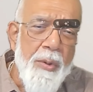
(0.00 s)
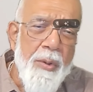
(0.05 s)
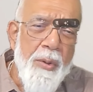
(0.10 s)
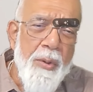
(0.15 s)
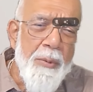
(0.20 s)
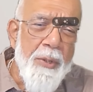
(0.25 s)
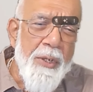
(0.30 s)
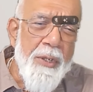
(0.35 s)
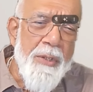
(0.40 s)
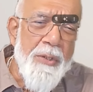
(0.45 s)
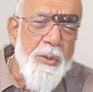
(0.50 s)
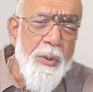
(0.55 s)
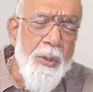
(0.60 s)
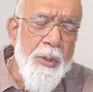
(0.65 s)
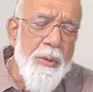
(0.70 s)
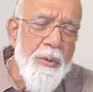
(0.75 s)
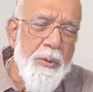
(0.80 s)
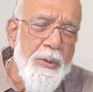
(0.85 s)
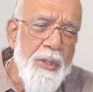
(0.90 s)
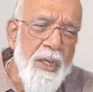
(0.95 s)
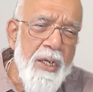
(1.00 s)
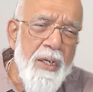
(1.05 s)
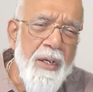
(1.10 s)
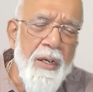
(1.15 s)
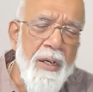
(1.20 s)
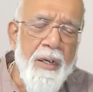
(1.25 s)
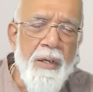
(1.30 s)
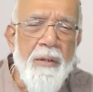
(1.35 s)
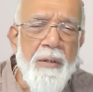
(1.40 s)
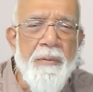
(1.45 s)
nobody is going to take
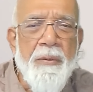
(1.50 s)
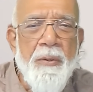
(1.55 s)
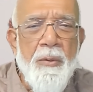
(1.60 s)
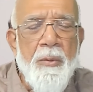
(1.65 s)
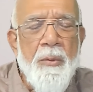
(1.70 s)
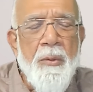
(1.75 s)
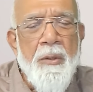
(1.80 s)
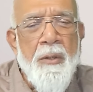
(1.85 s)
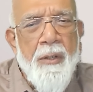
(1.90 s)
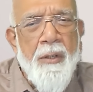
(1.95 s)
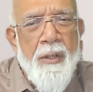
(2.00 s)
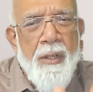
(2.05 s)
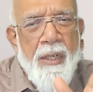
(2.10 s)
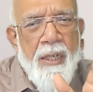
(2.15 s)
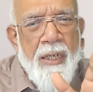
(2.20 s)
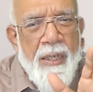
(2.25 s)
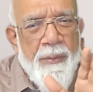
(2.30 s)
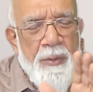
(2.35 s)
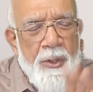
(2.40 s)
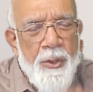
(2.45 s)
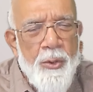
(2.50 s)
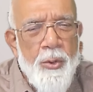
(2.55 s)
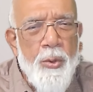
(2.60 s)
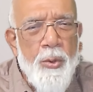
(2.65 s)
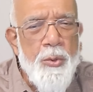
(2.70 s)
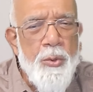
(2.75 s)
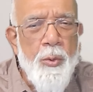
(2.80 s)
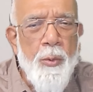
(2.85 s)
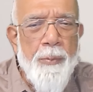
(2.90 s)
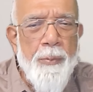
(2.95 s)
care of you even
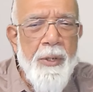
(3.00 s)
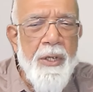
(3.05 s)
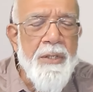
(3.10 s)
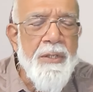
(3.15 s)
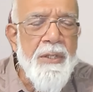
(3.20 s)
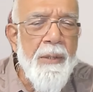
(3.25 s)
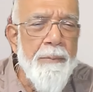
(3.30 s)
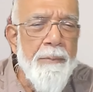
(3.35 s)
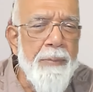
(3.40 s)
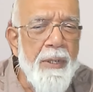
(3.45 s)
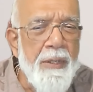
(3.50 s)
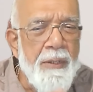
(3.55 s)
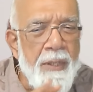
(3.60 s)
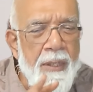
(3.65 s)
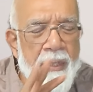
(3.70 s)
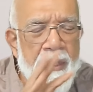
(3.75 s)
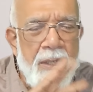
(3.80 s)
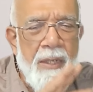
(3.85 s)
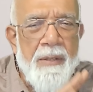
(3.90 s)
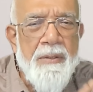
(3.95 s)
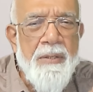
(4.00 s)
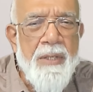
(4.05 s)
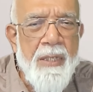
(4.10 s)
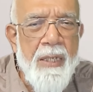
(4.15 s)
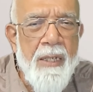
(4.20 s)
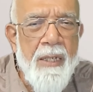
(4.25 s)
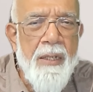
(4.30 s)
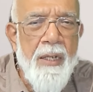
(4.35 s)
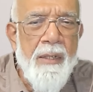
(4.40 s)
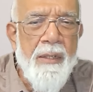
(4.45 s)
those who pay sympathy they
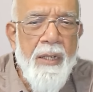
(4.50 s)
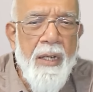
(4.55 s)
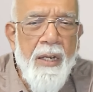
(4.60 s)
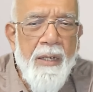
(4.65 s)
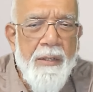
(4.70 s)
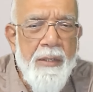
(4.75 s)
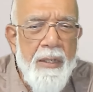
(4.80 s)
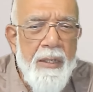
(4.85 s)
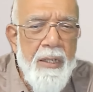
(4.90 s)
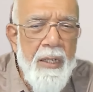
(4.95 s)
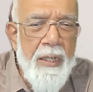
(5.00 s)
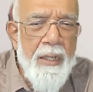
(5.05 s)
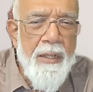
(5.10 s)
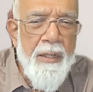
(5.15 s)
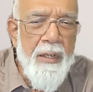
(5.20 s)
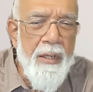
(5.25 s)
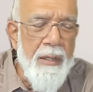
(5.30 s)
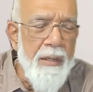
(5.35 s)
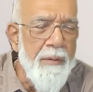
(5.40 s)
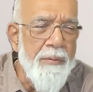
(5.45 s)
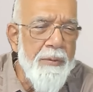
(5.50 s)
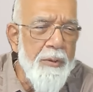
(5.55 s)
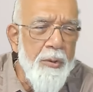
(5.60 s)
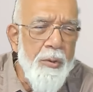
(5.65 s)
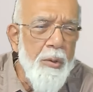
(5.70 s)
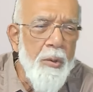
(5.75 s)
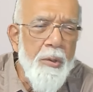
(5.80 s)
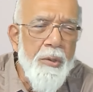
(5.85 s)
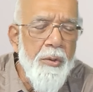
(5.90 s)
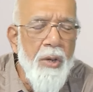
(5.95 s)
say that they are taking care of
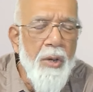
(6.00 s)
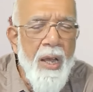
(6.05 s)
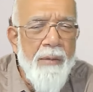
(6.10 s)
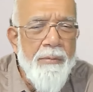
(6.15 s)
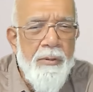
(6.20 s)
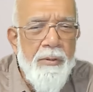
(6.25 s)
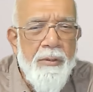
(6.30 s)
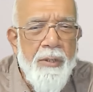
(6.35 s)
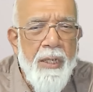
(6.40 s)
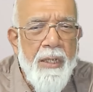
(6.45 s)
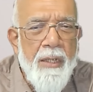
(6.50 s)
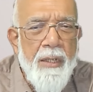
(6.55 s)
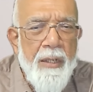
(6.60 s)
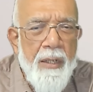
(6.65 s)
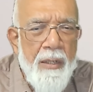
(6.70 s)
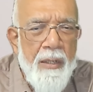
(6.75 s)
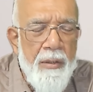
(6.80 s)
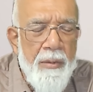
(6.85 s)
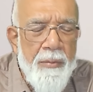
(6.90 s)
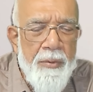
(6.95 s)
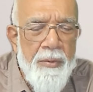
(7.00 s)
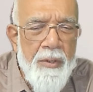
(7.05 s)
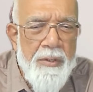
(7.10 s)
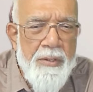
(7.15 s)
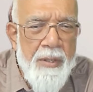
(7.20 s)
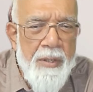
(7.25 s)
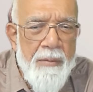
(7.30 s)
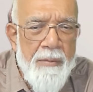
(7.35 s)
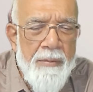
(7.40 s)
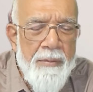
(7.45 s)
you no you have to take care of
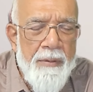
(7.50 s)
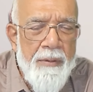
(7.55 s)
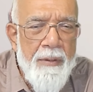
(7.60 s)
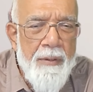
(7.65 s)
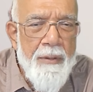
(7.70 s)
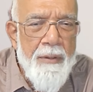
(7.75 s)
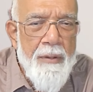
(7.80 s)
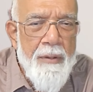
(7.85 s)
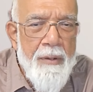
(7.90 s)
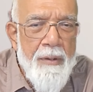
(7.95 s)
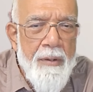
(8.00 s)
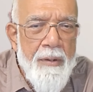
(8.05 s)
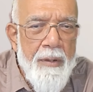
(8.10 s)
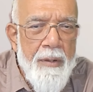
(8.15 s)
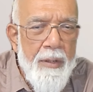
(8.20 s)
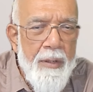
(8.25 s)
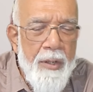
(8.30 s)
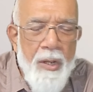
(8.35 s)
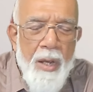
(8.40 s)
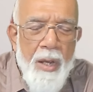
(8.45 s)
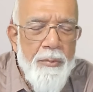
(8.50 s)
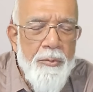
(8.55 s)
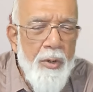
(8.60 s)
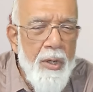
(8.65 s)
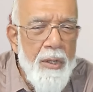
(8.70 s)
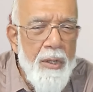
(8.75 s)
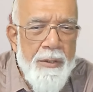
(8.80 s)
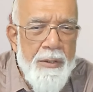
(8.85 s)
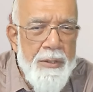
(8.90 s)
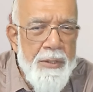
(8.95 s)
yourself you have
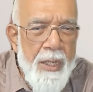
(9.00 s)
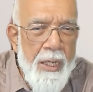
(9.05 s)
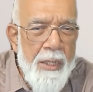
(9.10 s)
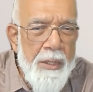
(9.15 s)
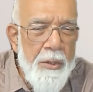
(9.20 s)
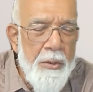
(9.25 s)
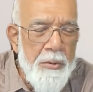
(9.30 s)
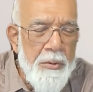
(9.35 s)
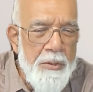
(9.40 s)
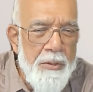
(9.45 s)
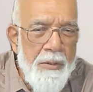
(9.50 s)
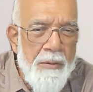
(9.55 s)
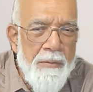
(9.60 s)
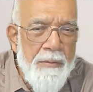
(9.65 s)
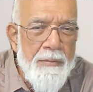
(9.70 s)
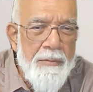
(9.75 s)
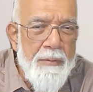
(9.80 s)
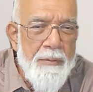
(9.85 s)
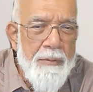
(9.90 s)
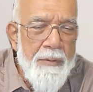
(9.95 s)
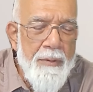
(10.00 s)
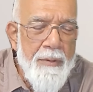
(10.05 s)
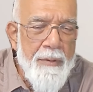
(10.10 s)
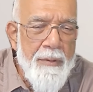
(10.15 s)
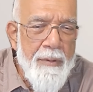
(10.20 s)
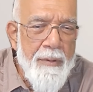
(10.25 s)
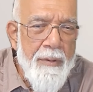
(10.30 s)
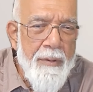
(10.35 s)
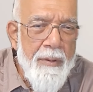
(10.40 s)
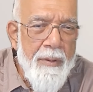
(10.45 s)
to understand
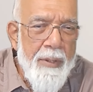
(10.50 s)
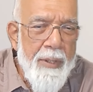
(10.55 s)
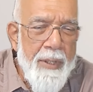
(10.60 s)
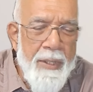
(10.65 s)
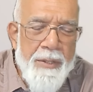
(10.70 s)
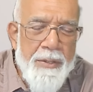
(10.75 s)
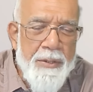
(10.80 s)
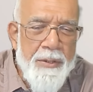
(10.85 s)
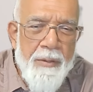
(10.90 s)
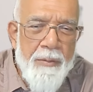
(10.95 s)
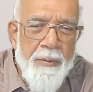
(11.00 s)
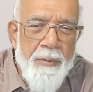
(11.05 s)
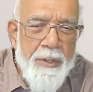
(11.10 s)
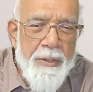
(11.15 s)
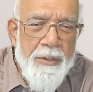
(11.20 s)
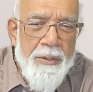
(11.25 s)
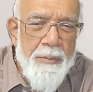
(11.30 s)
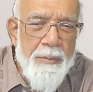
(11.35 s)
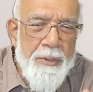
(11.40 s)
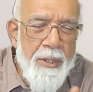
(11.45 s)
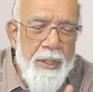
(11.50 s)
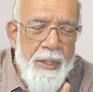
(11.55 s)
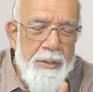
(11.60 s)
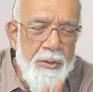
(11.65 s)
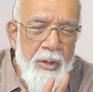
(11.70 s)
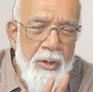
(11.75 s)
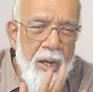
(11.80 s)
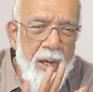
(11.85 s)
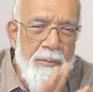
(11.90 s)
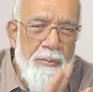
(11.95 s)
yourself eastern wisdom
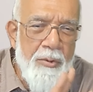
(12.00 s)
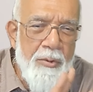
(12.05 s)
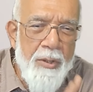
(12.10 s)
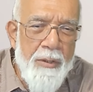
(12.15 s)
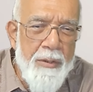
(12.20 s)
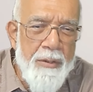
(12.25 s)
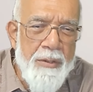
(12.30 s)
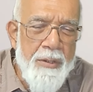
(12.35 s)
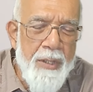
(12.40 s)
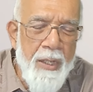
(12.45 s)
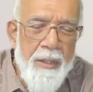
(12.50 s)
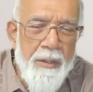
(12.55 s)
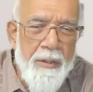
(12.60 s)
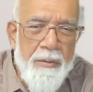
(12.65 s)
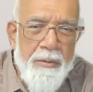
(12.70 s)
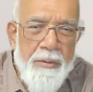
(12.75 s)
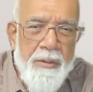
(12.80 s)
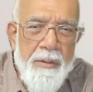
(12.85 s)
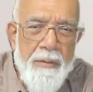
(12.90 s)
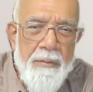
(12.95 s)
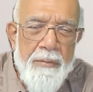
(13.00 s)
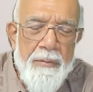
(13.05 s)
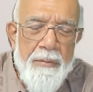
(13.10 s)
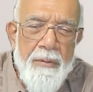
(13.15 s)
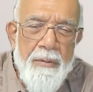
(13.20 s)
says you have to understand yourself